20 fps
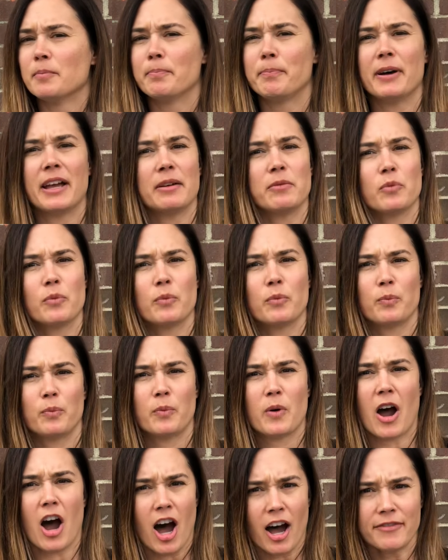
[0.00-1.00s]
But
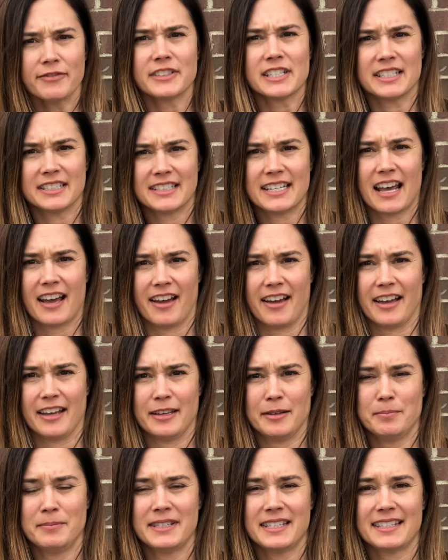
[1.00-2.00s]

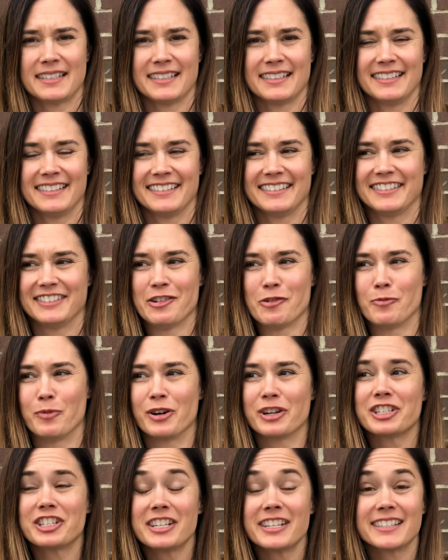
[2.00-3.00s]
oftentimes,
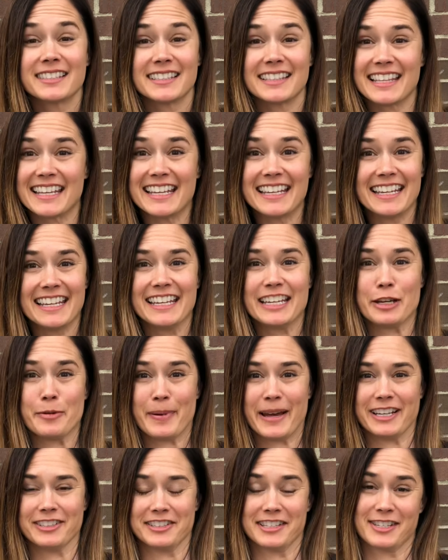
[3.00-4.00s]
we're just thinking
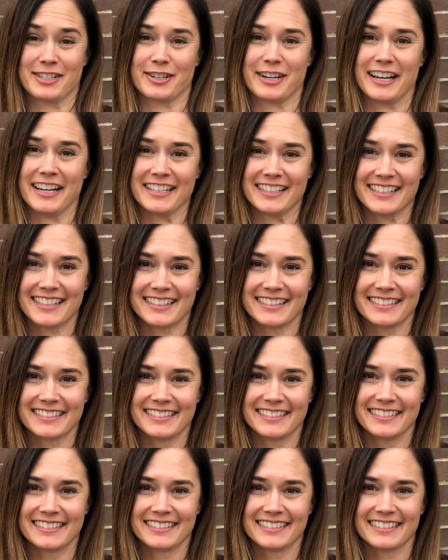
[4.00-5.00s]
about stress.
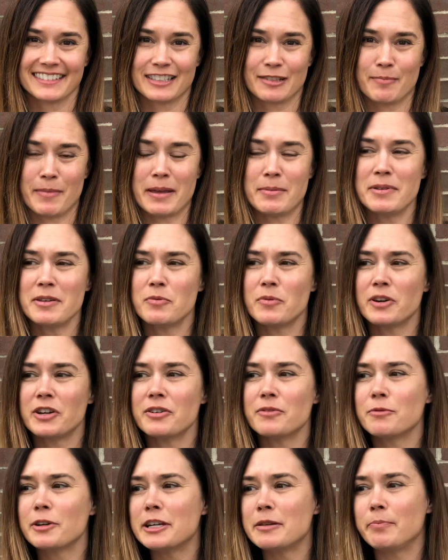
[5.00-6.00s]
Maybe
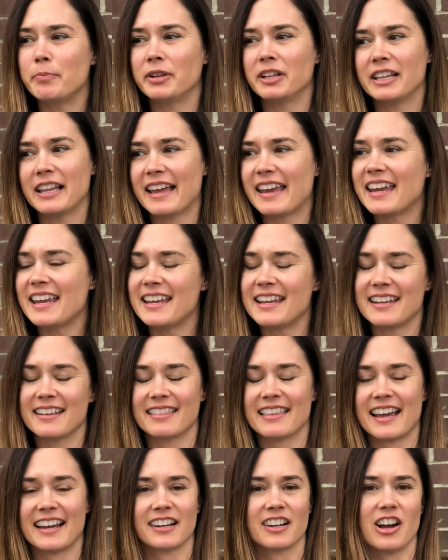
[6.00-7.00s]
we're
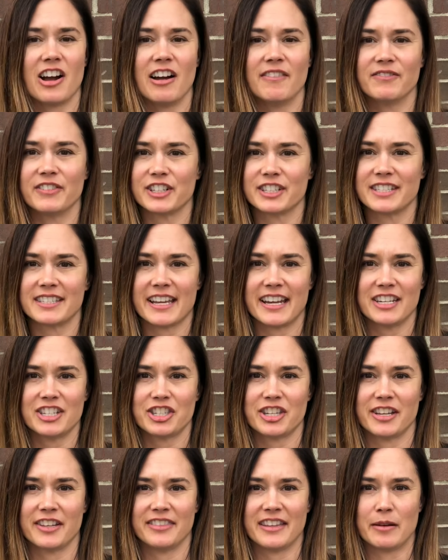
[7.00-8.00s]
replaying that
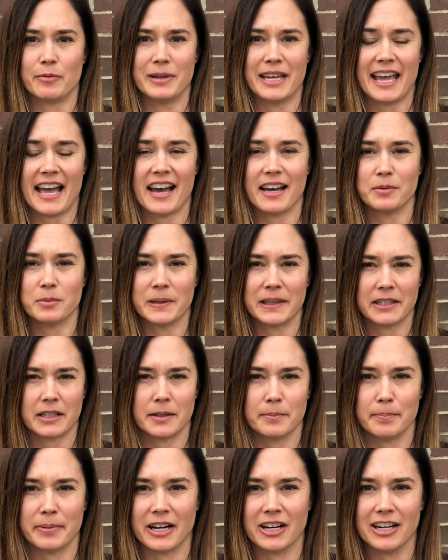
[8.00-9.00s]
conversation that we had with
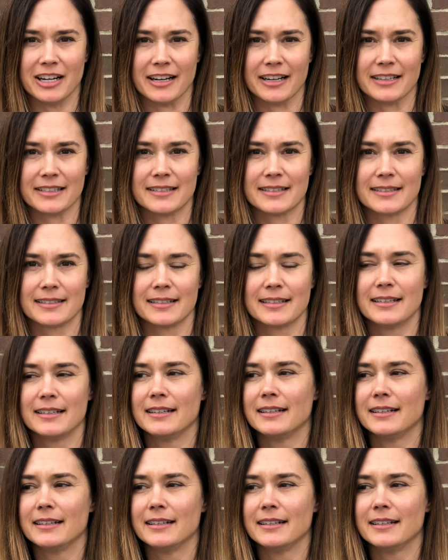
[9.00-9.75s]
our boss.